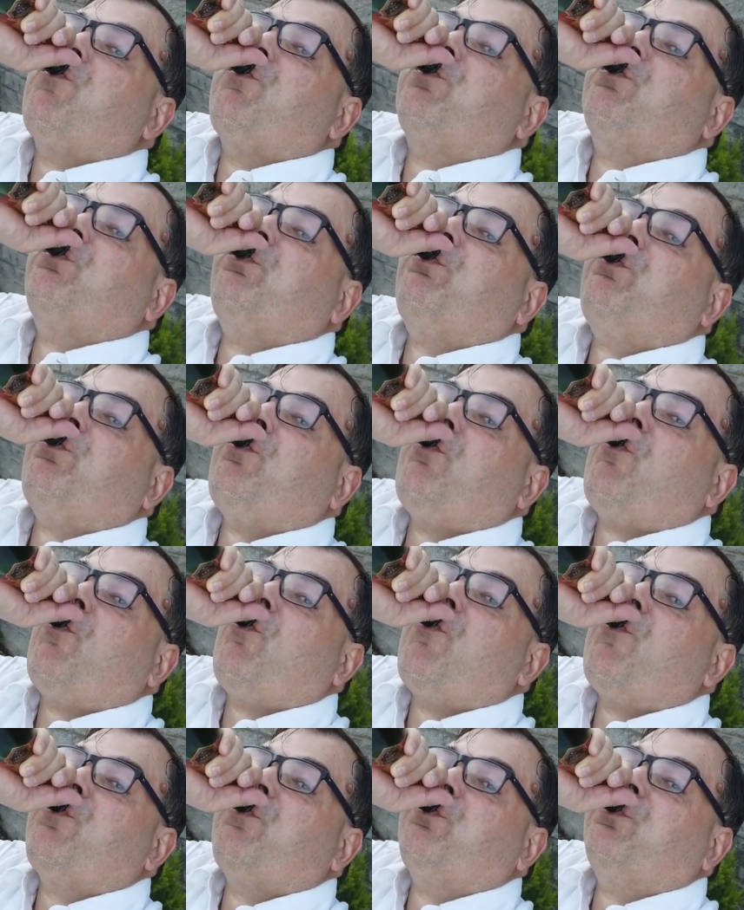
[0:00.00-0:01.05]
they'll die
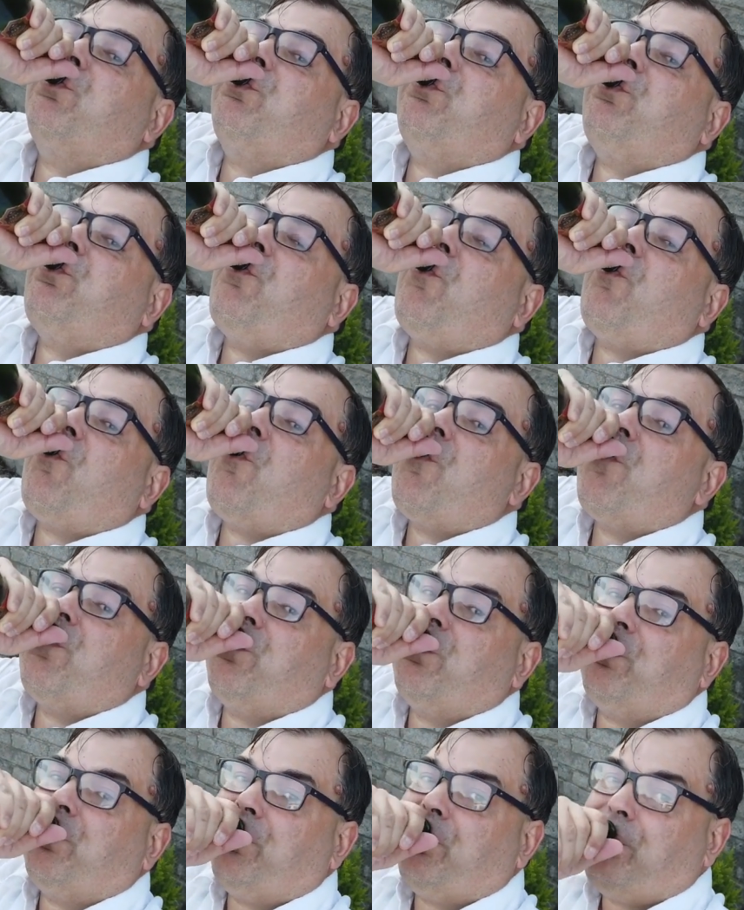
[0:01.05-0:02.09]
later. And then there's that. It's
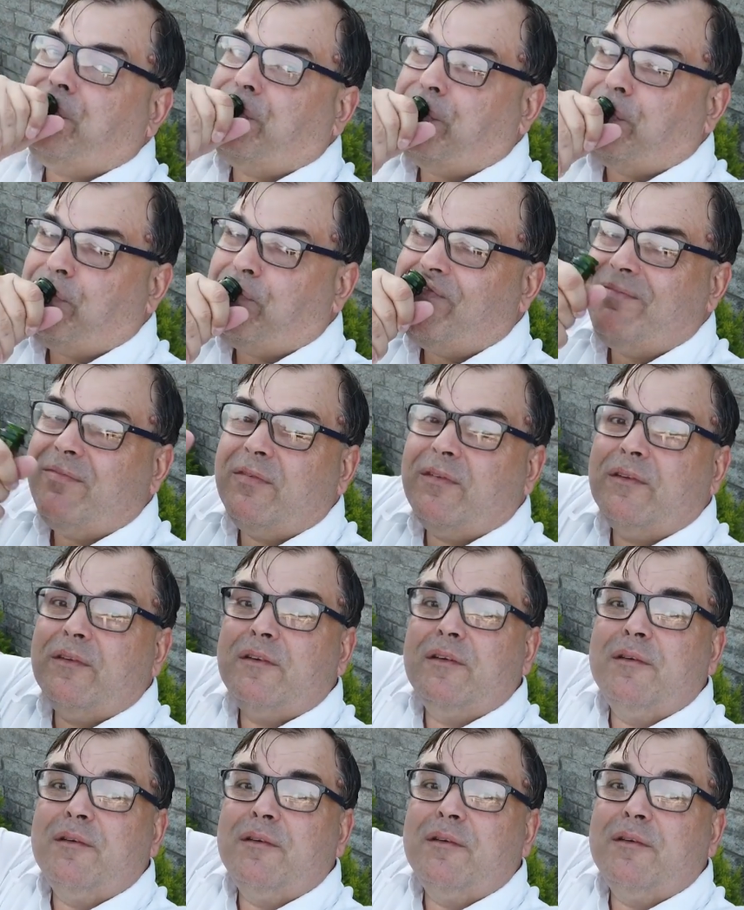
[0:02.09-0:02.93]
protecting the azaleas.